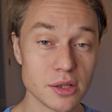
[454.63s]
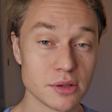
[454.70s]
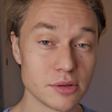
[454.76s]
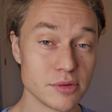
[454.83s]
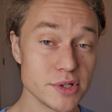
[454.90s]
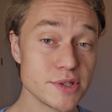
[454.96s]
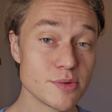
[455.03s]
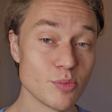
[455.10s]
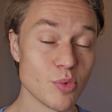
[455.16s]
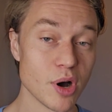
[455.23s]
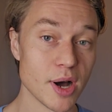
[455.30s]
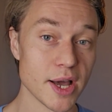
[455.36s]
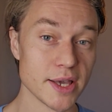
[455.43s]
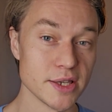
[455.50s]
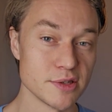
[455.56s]
The reason
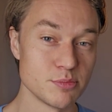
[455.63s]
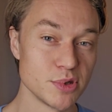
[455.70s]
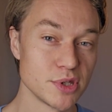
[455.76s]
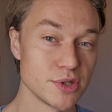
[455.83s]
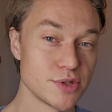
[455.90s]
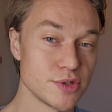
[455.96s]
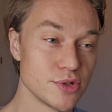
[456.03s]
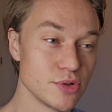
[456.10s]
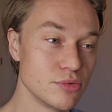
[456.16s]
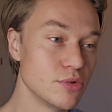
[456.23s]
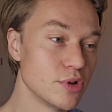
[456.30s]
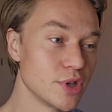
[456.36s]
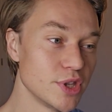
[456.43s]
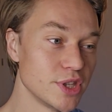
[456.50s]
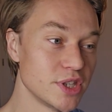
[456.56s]
why is because
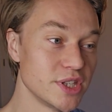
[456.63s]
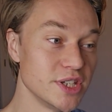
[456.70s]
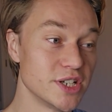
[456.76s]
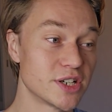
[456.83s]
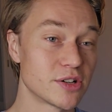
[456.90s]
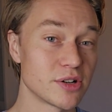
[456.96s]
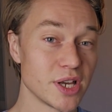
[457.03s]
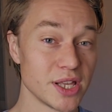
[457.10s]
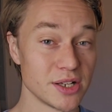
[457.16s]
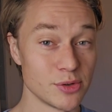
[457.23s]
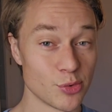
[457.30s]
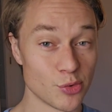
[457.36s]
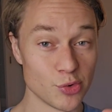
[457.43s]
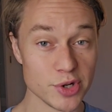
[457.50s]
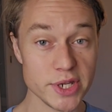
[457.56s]
you hear
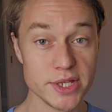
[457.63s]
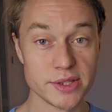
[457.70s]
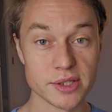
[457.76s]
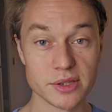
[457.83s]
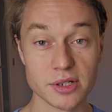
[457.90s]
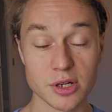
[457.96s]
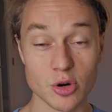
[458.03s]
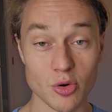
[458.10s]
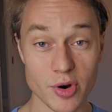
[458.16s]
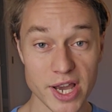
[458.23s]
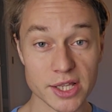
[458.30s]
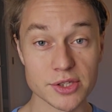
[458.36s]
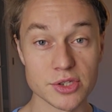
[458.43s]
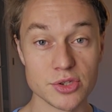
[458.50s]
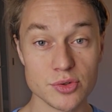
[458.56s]
and read the
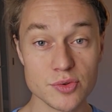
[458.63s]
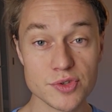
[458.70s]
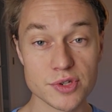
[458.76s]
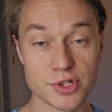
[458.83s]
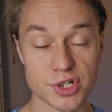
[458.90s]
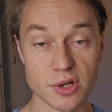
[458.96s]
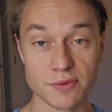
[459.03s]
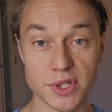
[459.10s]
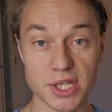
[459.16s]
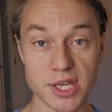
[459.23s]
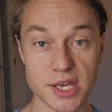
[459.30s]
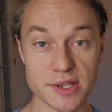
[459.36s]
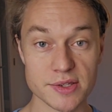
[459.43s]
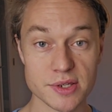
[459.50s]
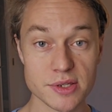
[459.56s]
correct usage of the
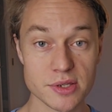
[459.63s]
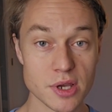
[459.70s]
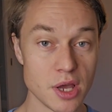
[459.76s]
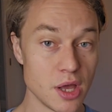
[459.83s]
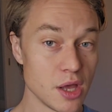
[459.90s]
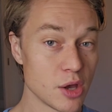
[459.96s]
cases,